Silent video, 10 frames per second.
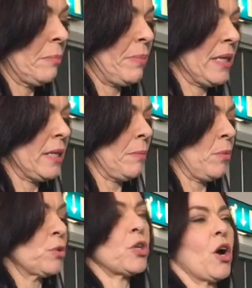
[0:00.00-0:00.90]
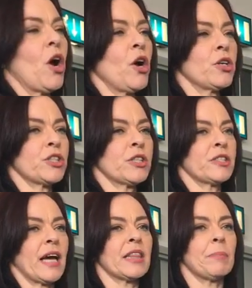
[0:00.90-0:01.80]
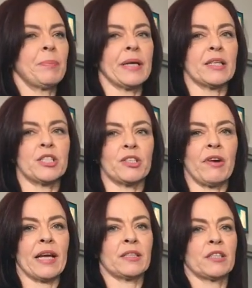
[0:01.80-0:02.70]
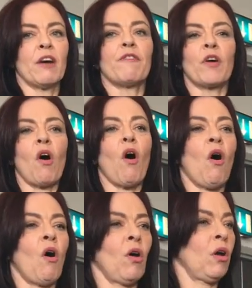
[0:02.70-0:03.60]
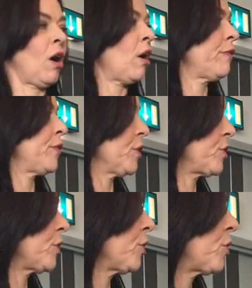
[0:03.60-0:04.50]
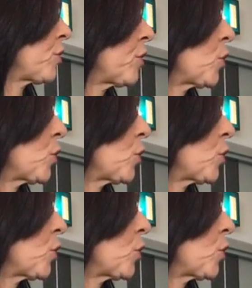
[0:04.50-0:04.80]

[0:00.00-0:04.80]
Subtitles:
being the most urgent and the biggest threat for all our futures.